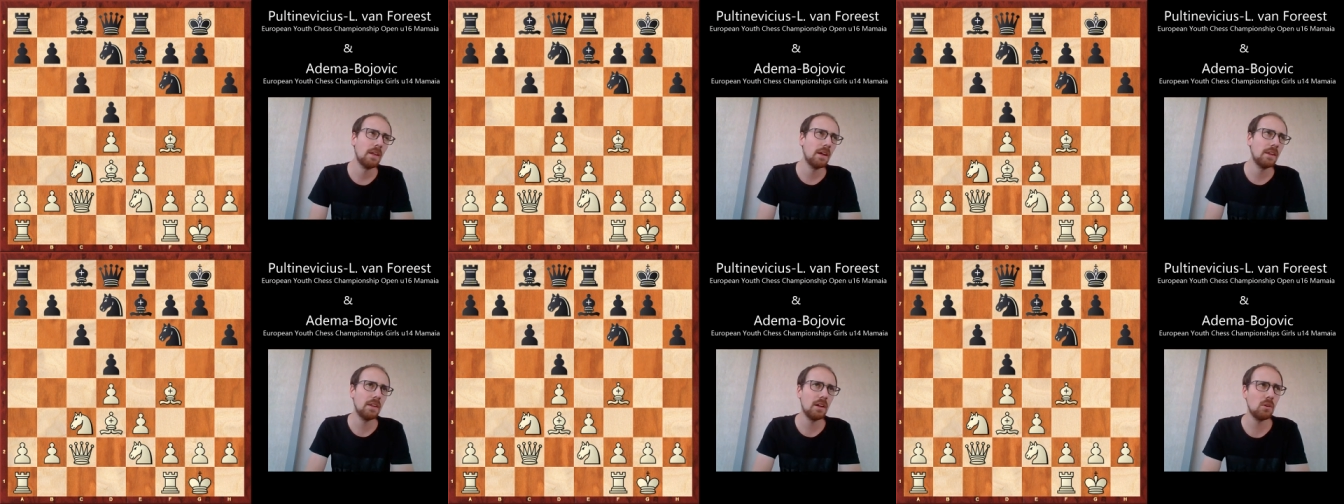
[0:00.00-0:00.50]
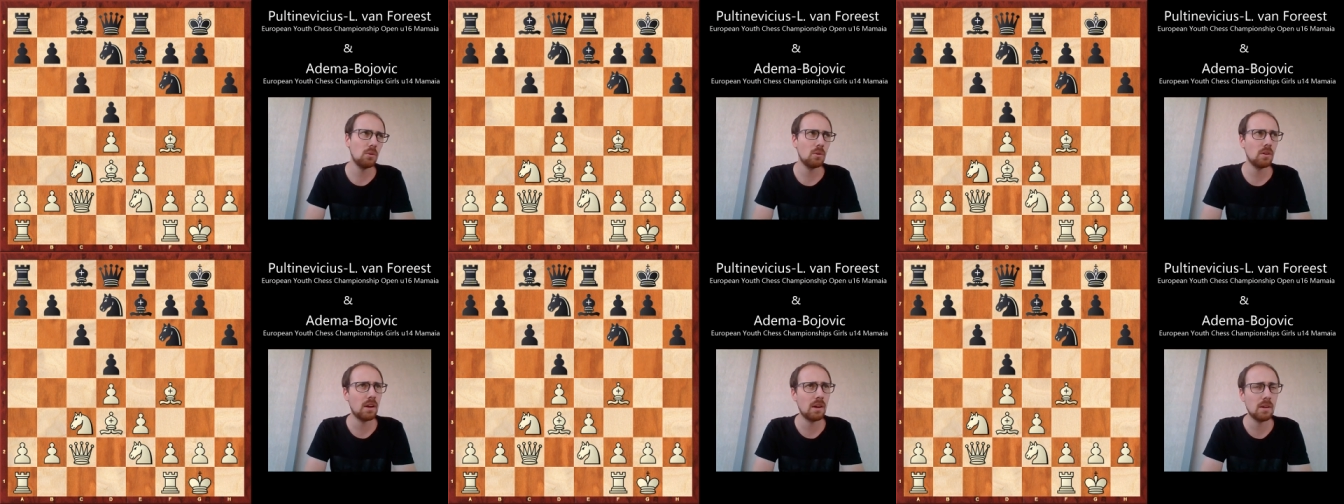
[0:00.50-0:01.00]
And now
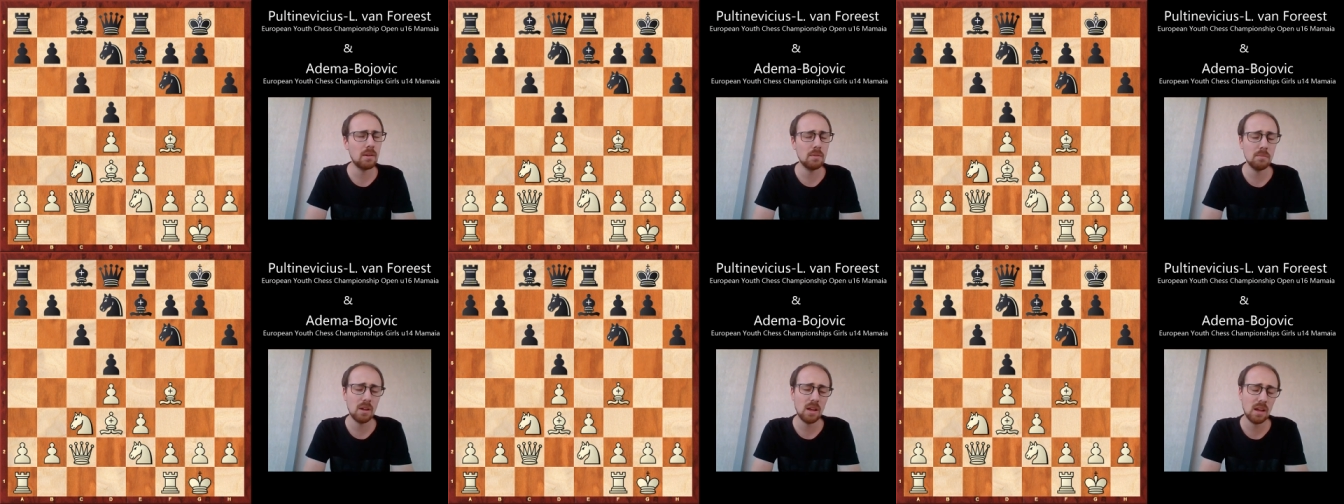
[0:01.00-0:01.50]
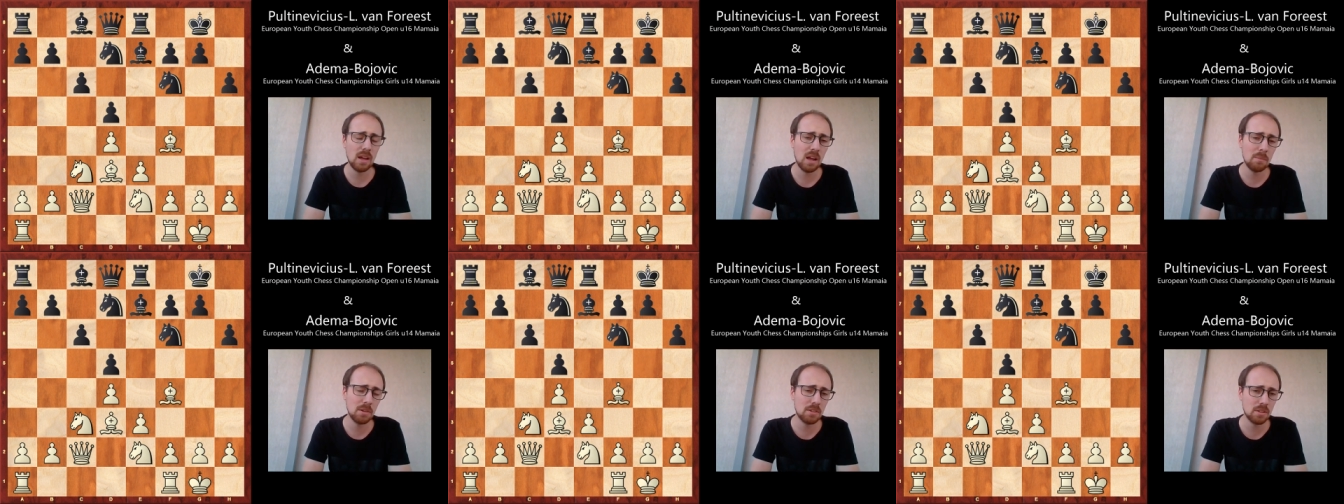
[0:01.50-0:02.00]
uh, I
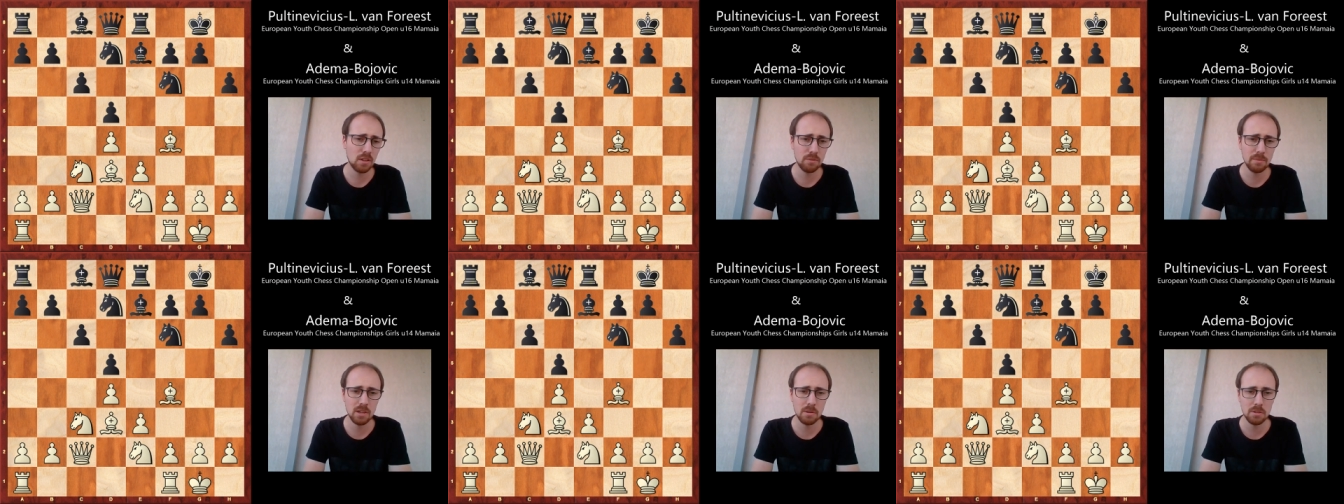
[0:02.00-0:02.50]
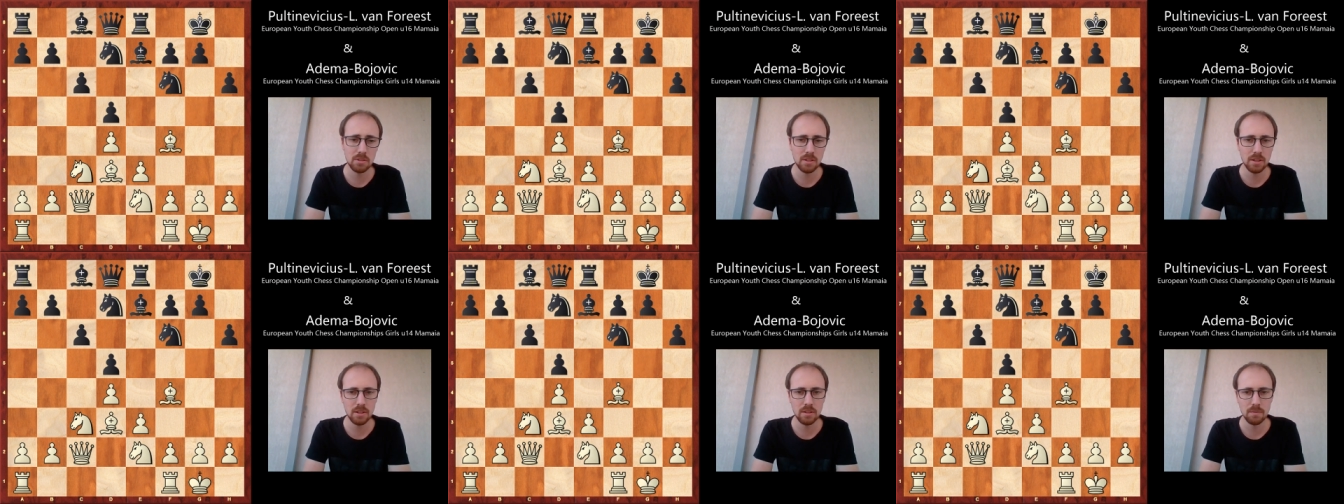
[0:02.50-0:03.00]
myself made a
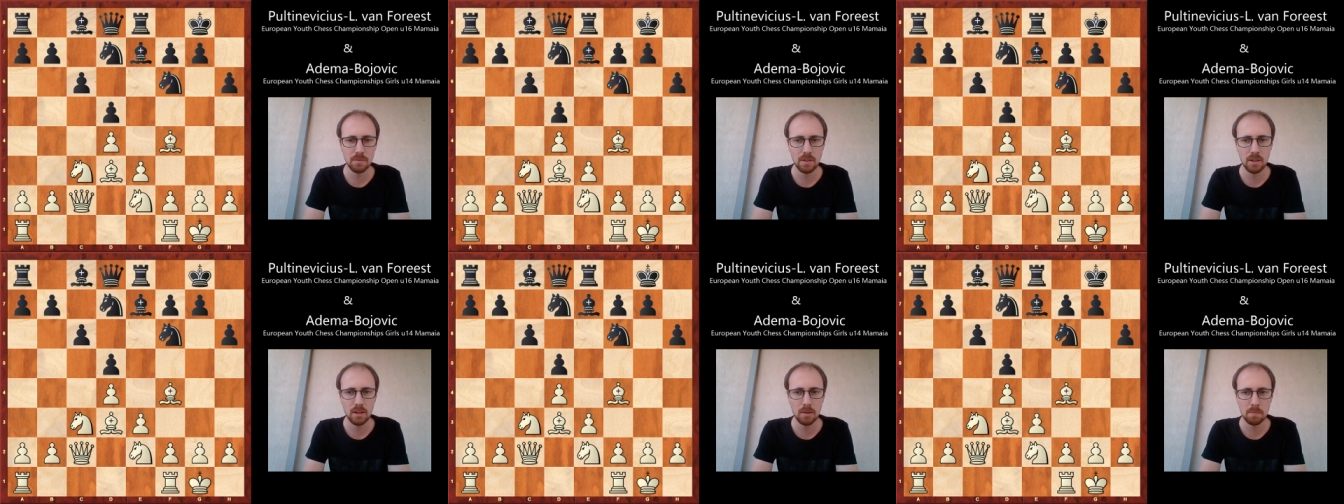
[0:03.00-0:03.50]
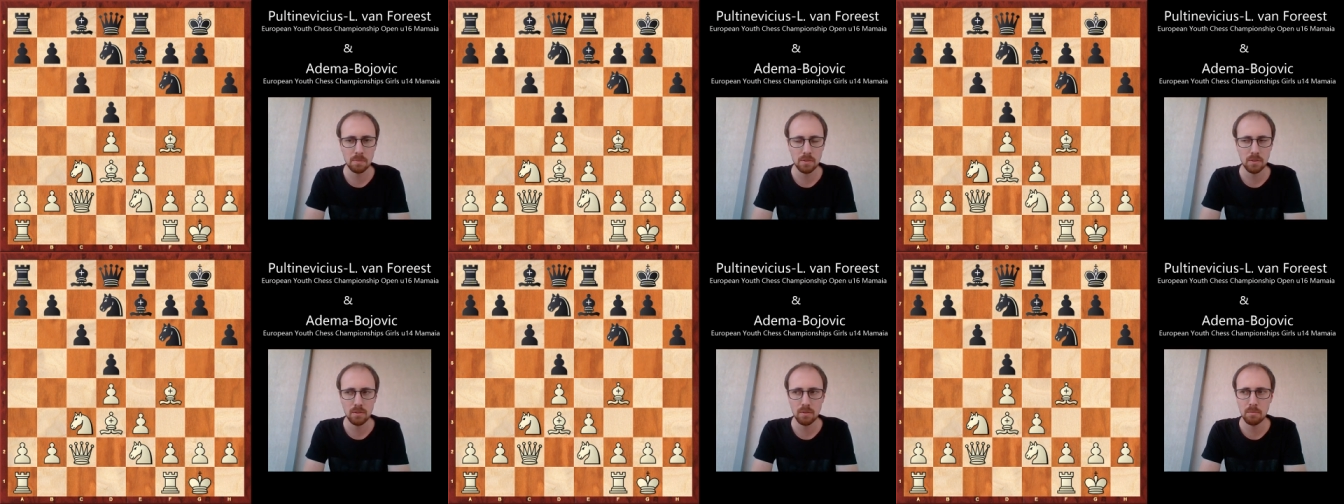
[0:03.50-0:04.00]
mistake um,
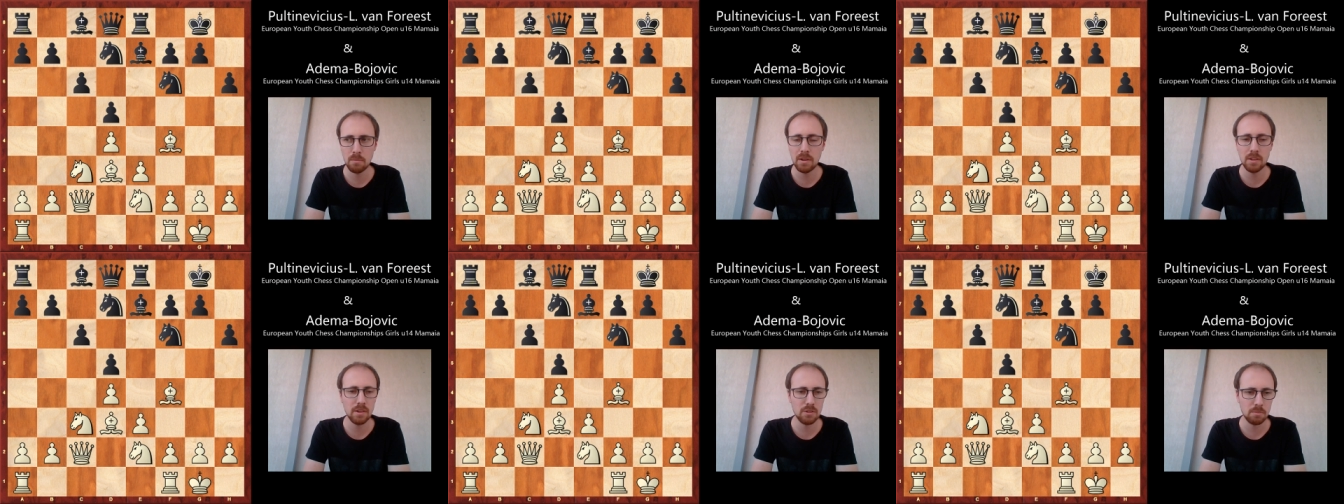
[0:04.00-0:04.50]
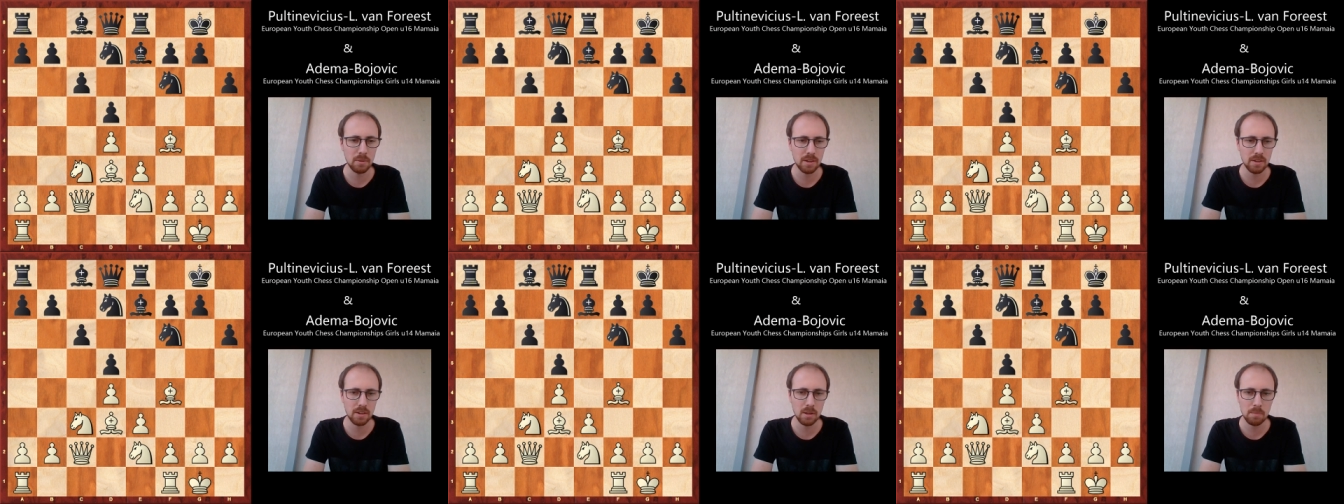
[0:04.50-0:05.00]
many years back,
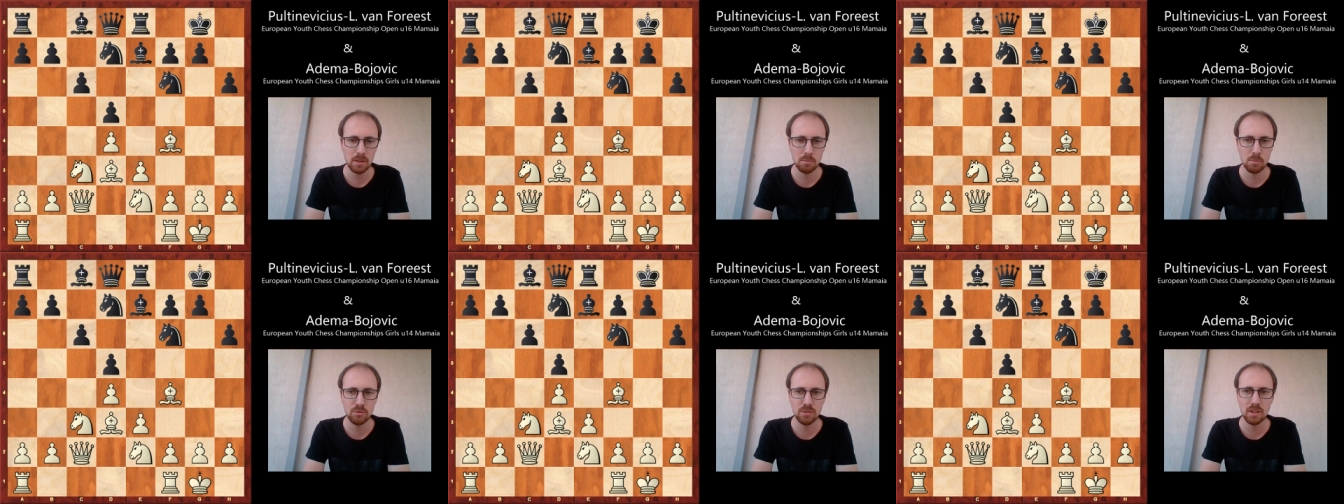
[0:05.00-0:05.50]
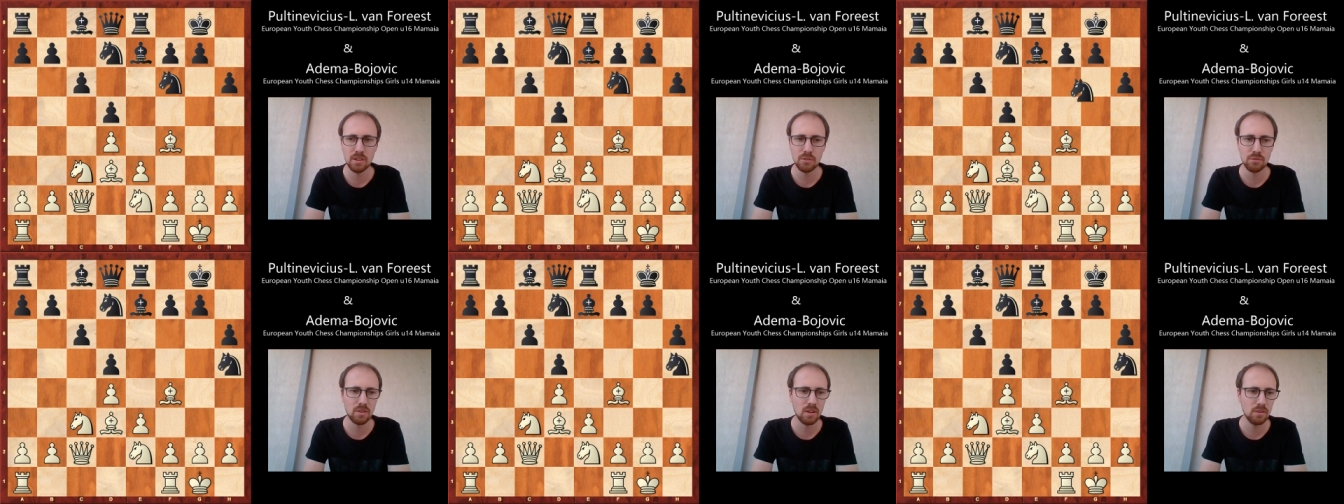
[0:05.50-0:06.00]
and I played the move knight
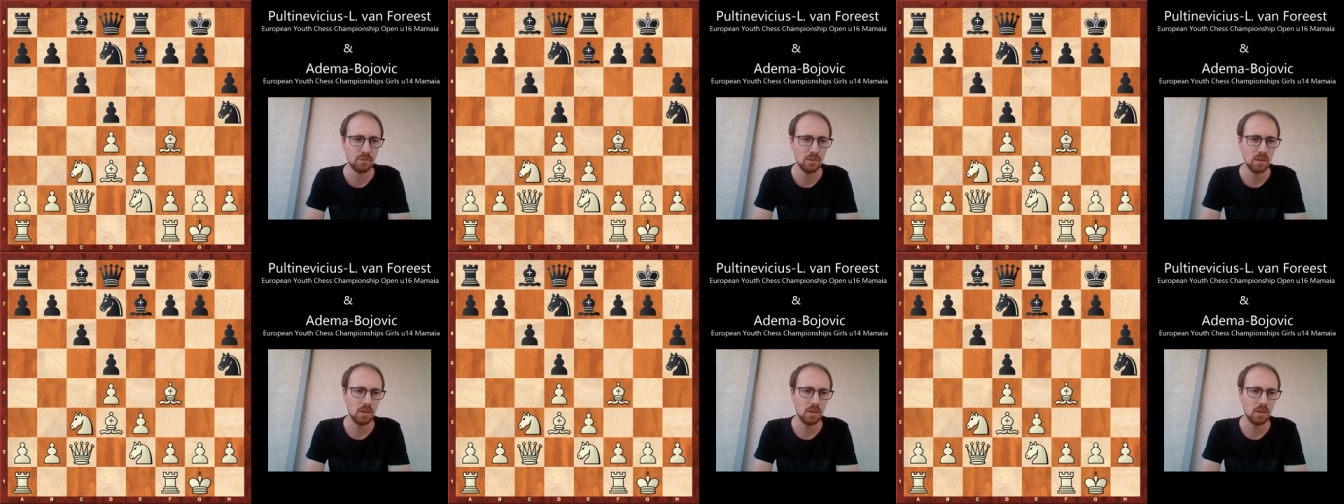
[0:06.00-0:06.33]
h5,